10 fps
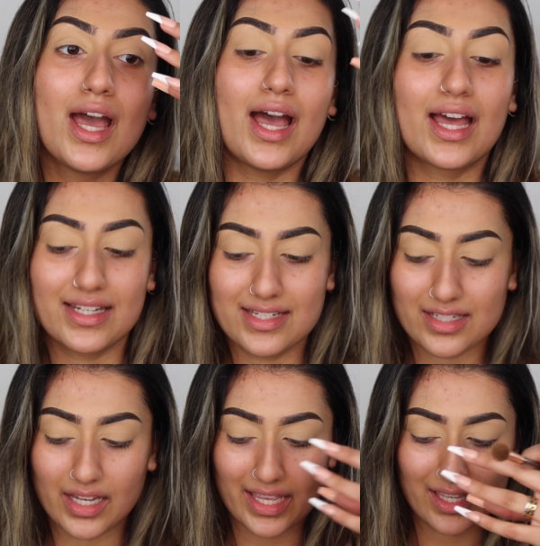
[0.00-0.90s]

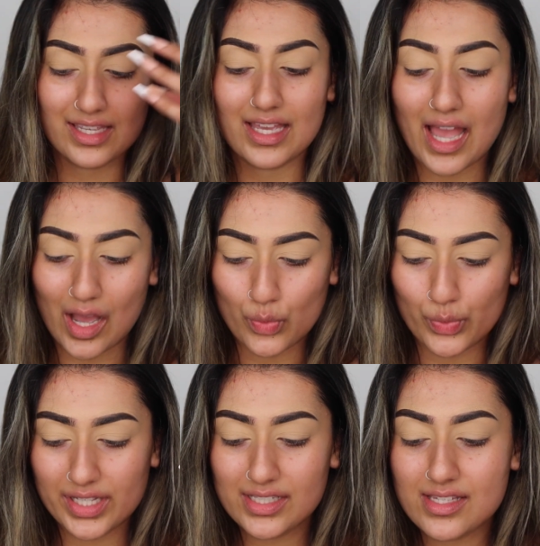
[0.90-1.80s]
and like
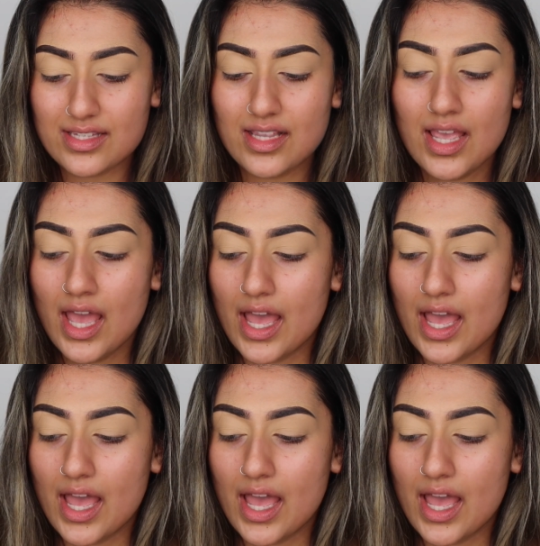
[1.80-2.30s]
outwards,